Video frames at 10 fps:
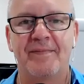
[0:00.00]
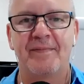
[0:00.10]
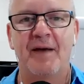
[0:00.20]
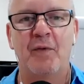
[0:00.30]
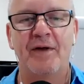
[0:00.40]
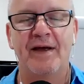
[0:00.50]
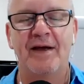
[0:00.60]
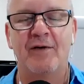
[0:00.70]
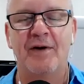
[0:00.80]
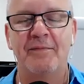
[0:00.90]
and why they
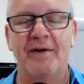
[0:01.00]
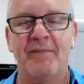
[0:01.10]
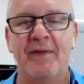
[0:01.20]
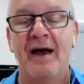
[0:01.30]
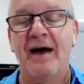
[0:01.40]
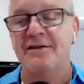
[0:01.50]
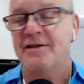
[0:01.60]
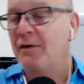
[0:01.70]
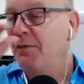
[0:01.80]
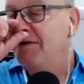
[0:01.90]
get grumpy. Hey,
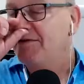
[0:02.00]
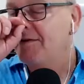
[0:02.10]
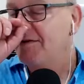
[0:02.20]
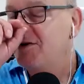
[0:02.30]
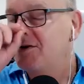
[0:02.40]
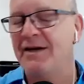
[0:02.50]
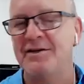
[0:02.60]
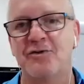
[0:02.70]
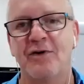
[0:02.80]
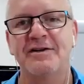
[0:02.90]
so let's
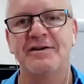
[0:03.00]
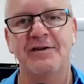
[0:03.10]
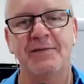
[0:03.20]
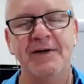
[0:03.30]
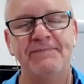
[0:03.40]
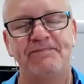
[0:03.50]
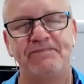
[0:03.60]
change direction a little bit.